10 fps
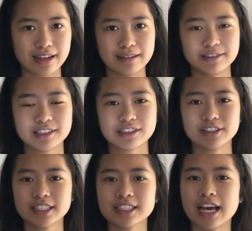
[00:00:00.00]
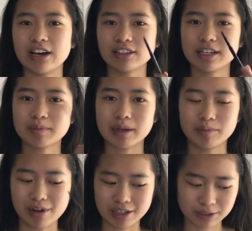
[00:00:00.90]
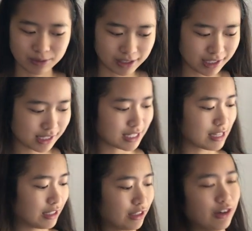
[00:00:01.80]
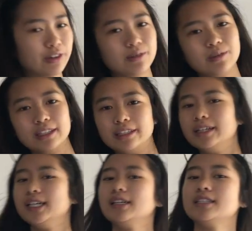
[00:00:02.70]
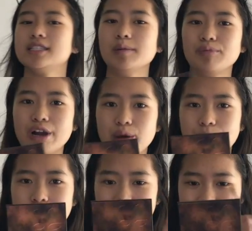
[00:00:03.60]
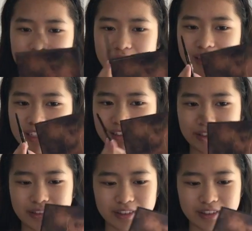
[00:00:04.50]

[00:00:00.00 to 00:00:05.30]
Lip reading: I'm just going to outline my brows with this and then go in with the Dipbrow Pomade later.